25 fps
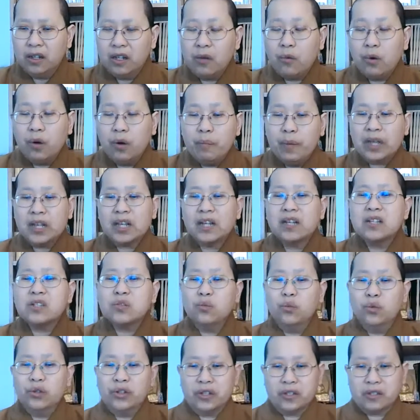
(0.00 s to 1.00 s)
It will make
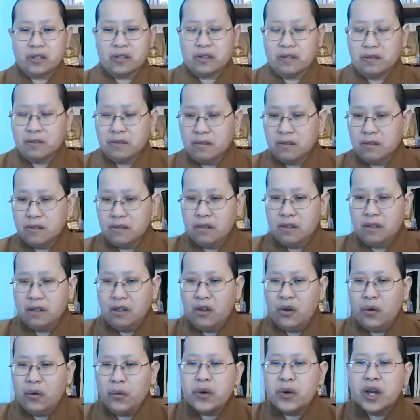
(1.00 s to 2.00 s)
us worse.
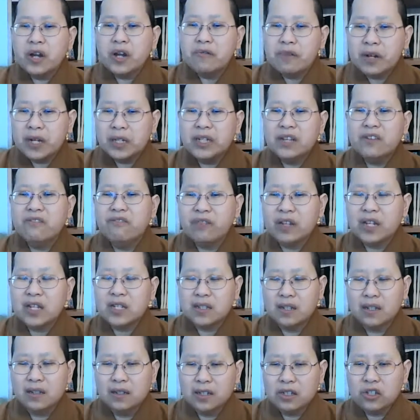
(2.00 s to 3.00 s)
We're already
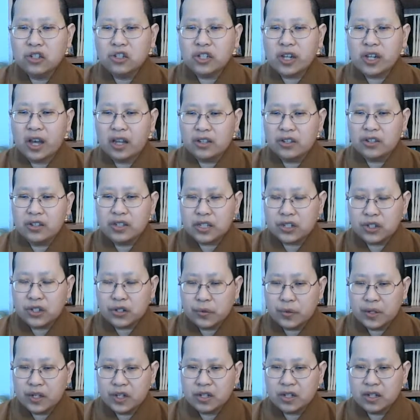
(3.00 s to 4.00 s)
facing this challenge
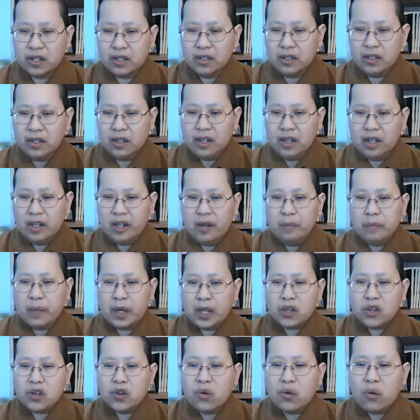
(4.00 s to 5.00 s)
situation,
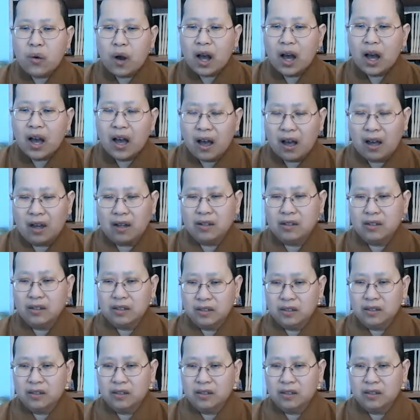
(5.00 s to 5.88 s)
but you are